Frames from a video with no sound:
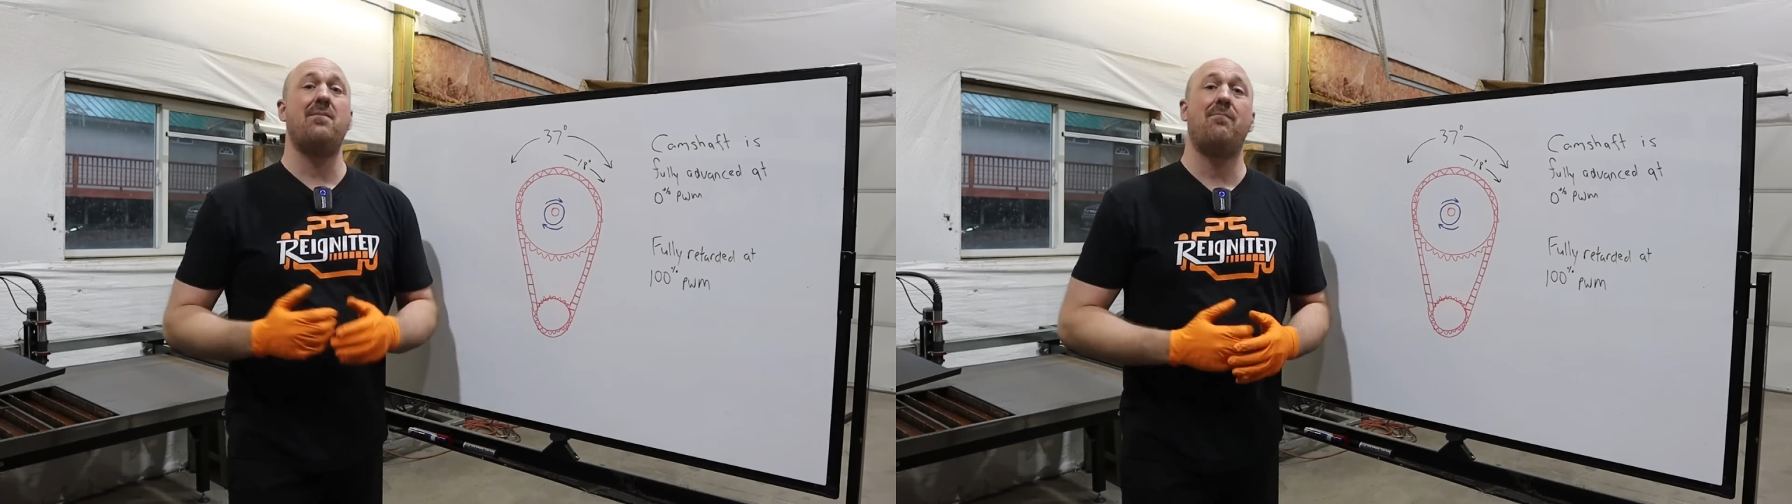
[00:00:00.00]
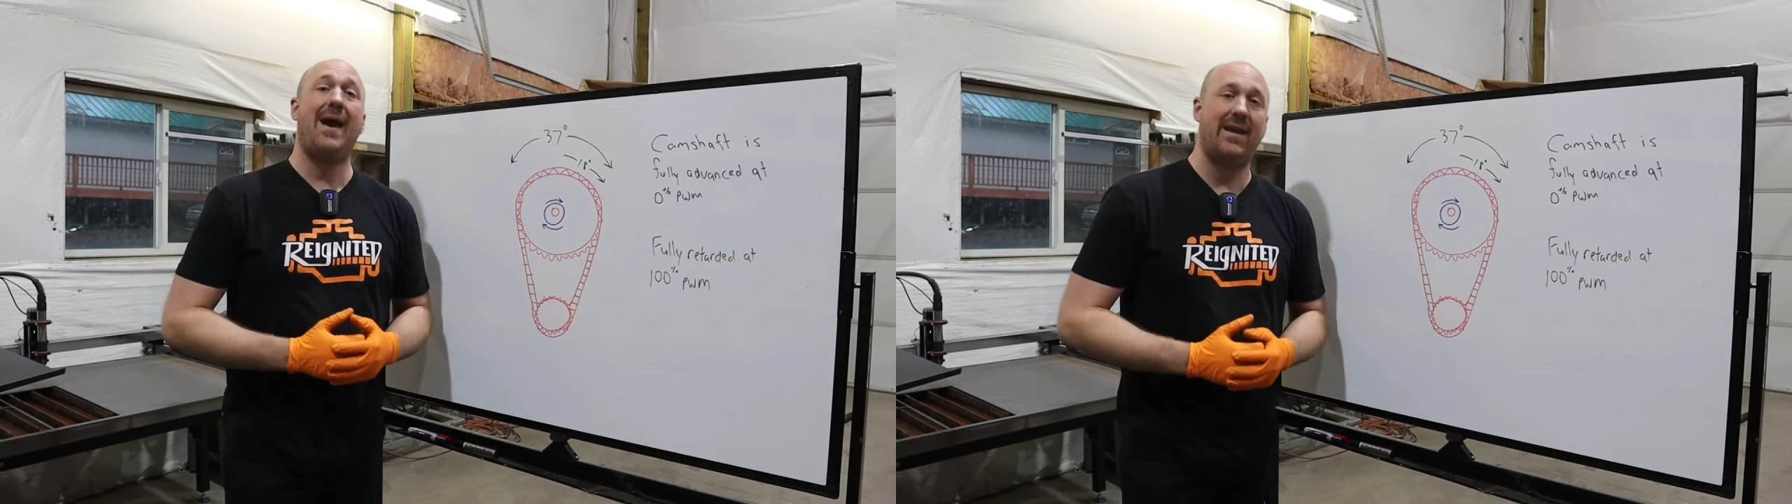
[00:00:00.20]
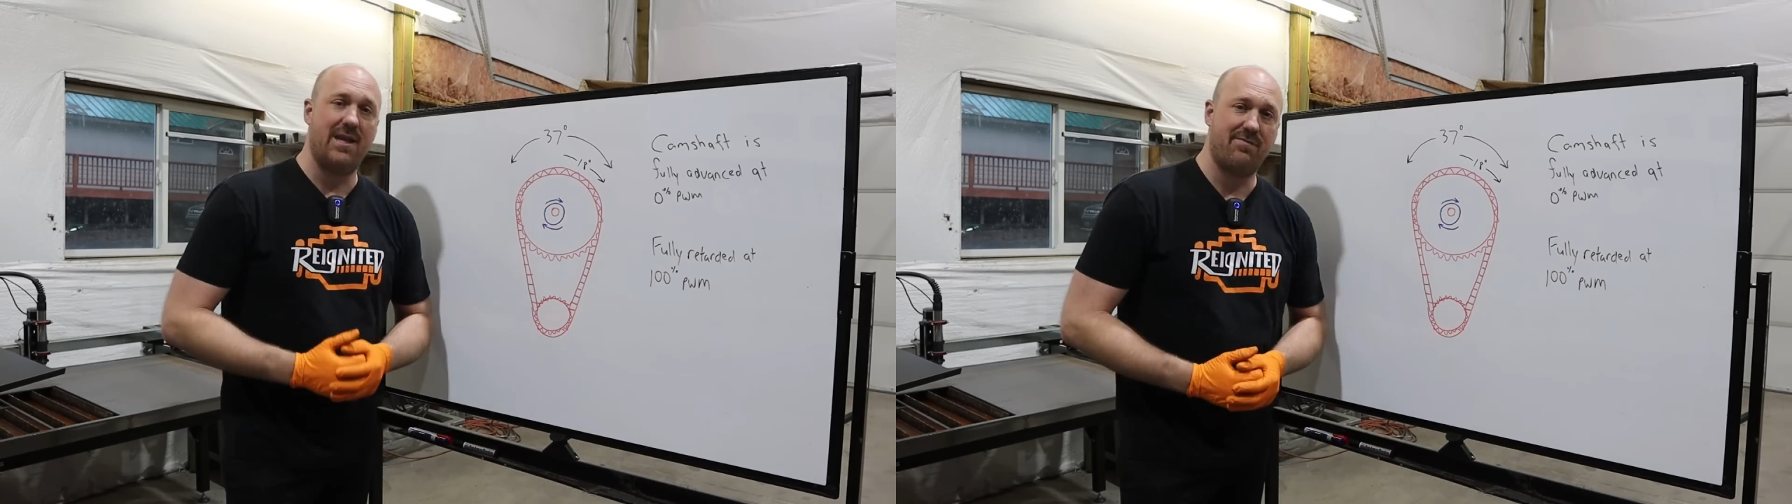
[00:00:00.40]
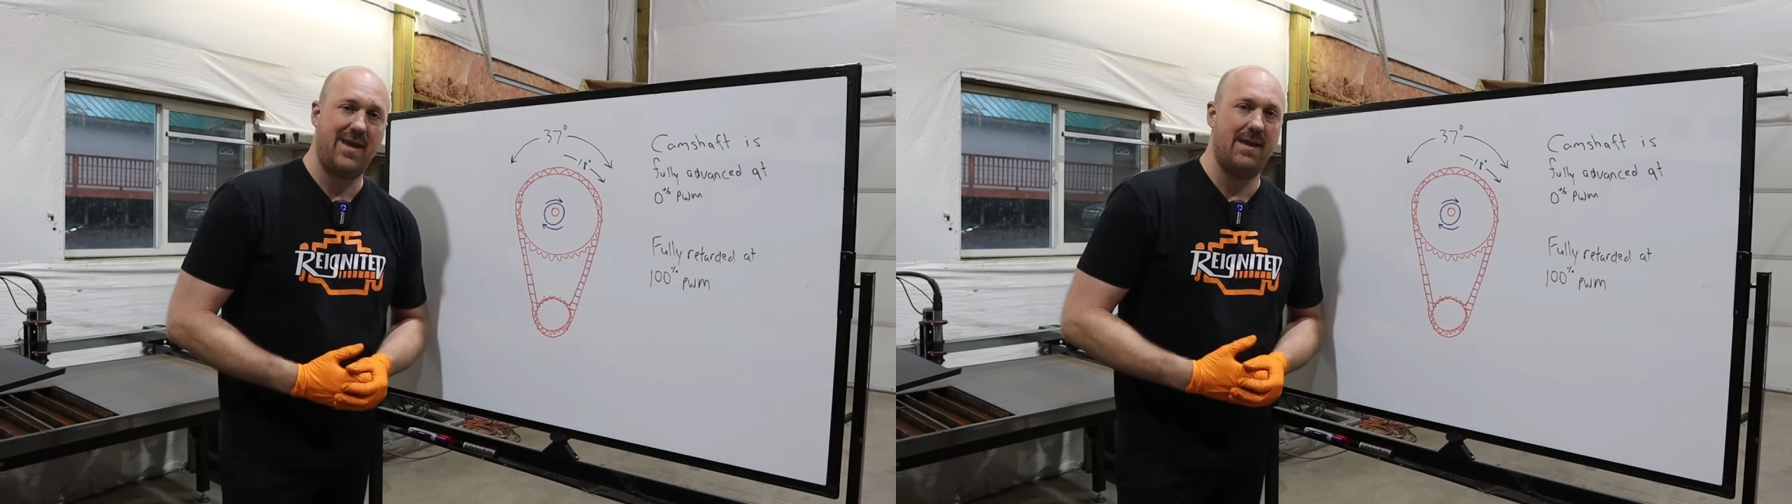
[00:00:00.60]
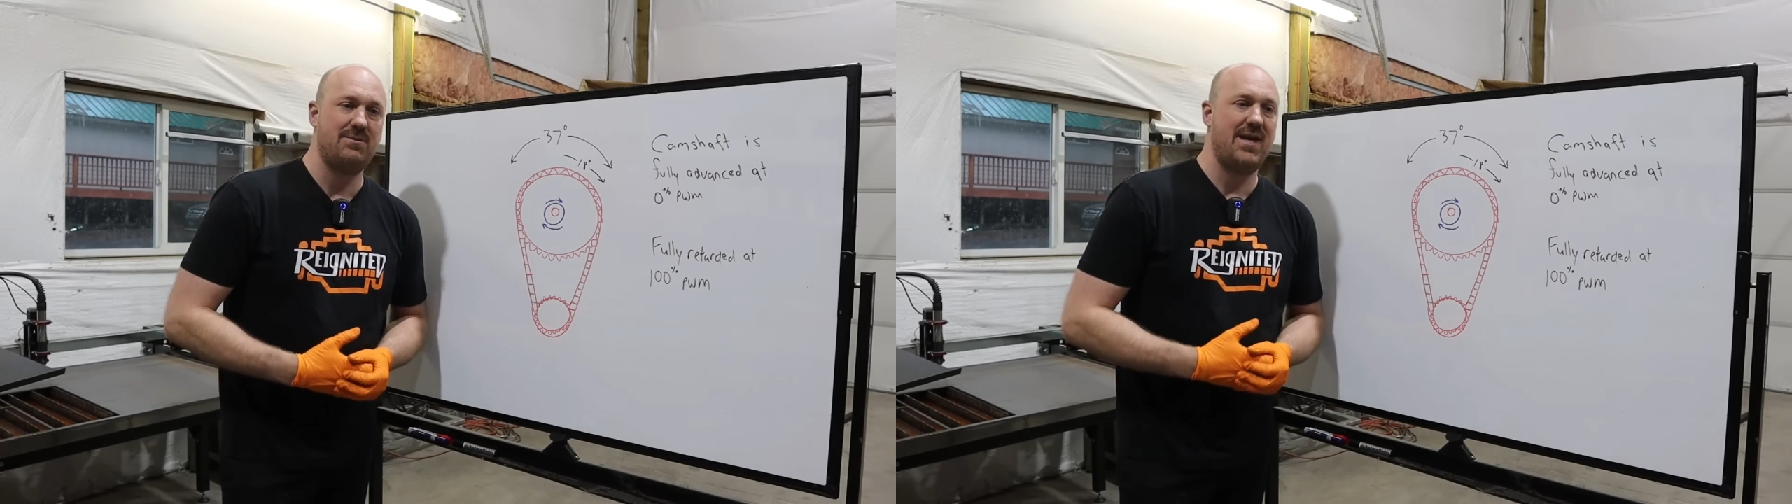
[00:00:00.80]
and bad enough
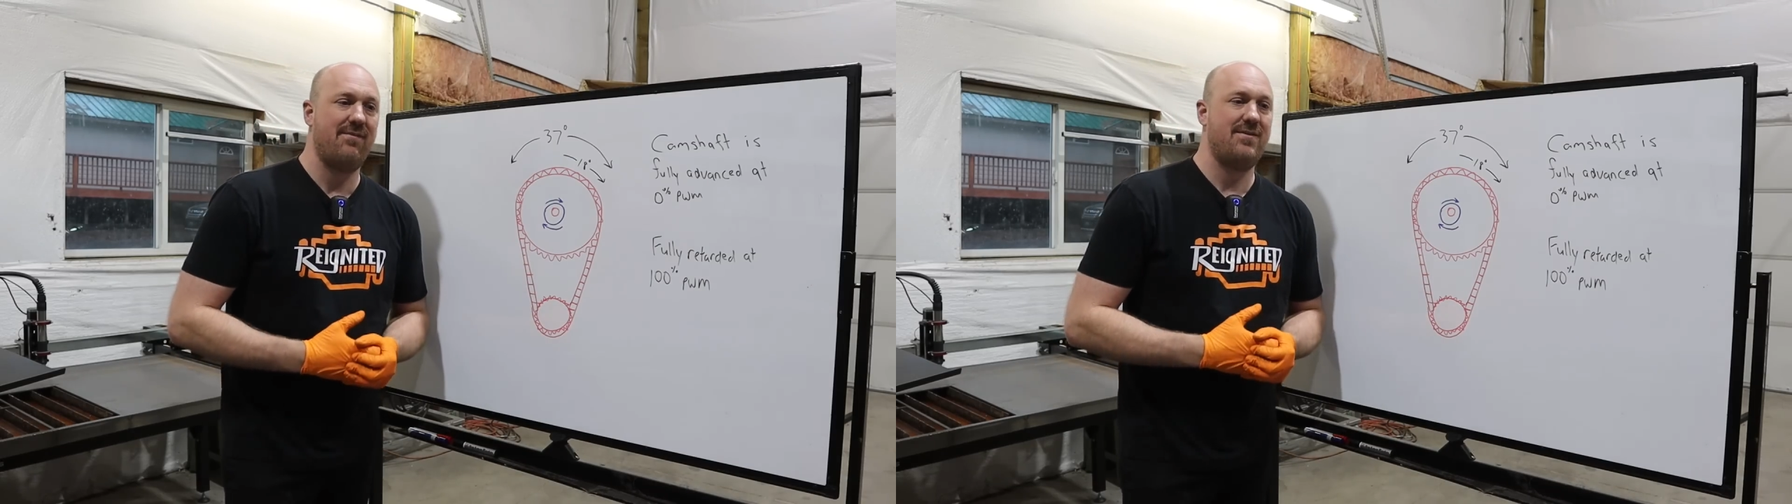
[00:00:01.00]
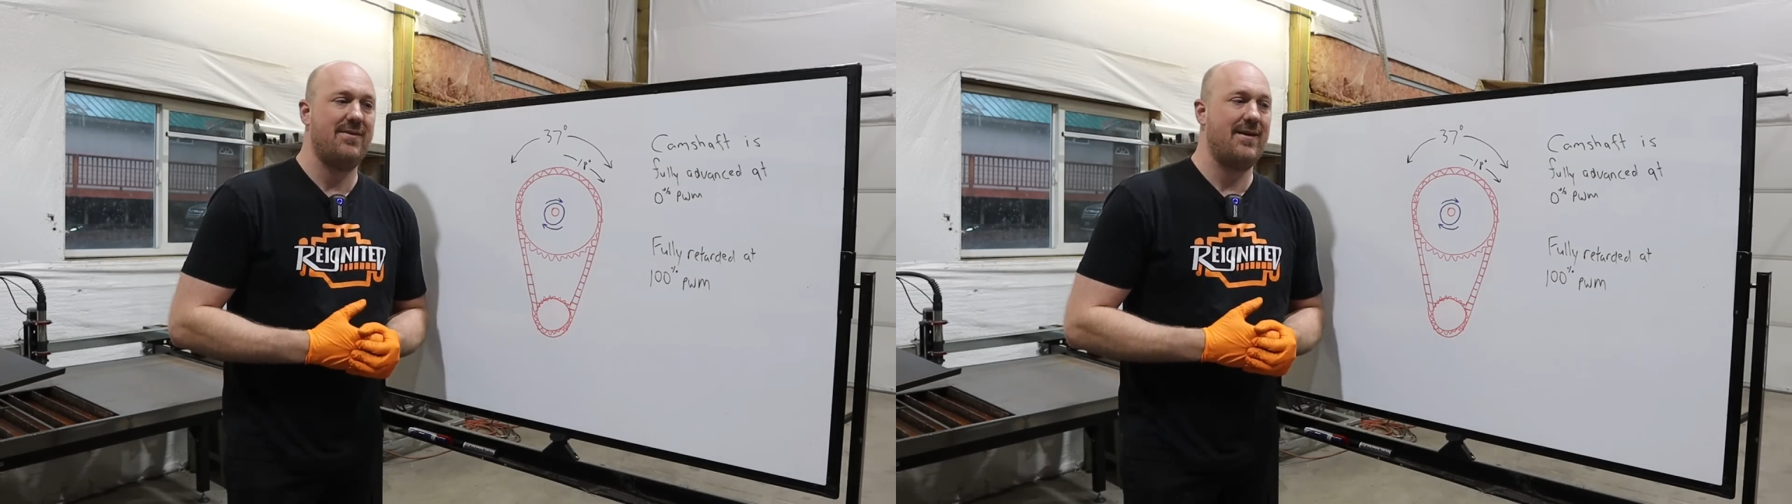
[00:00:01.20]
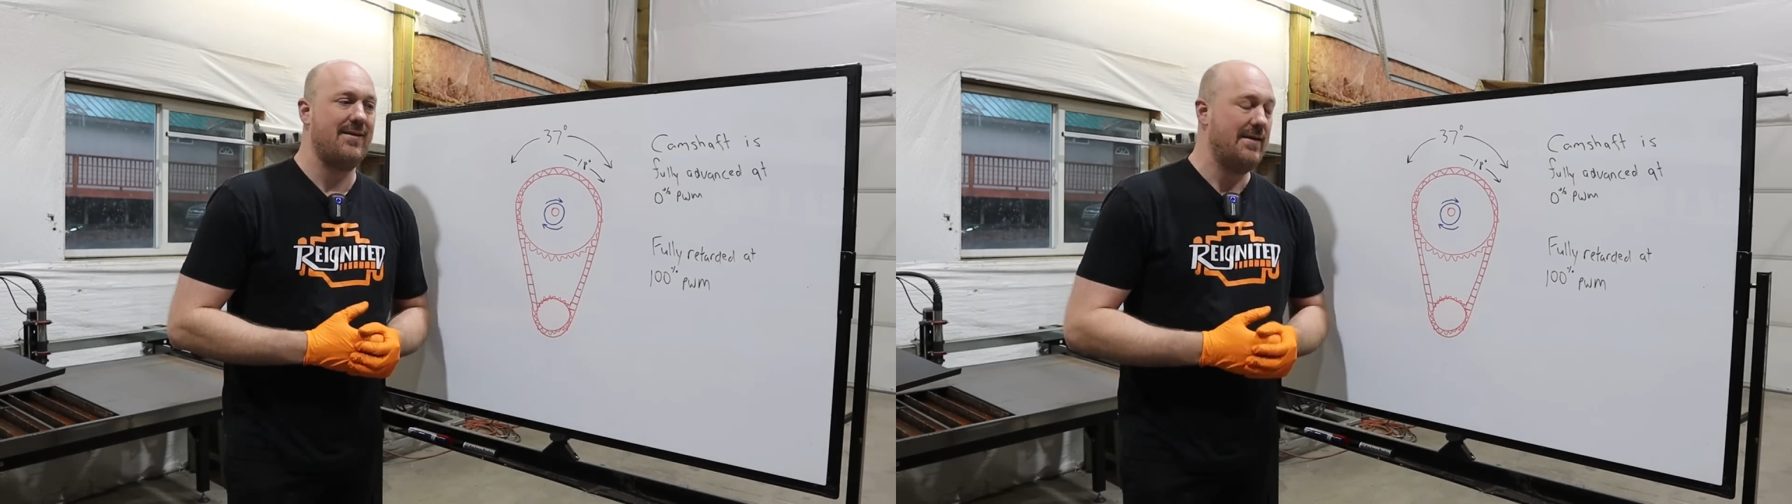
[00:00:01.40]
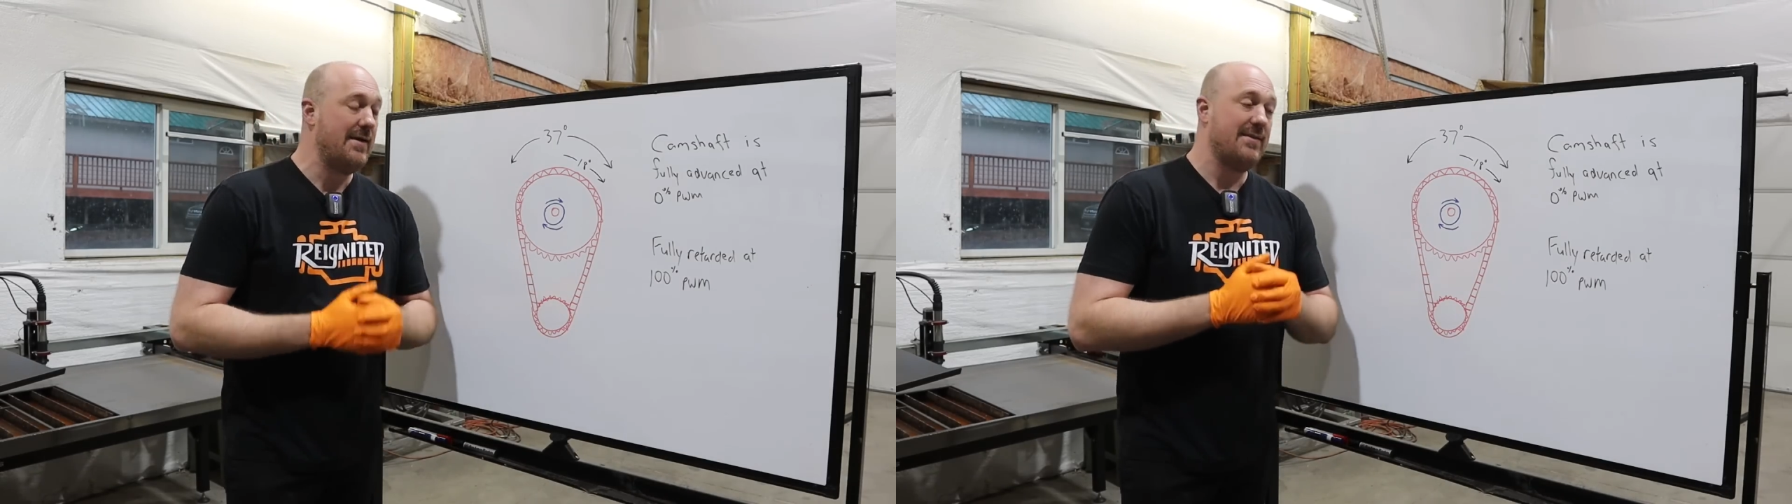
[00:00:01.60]
camshaft in there,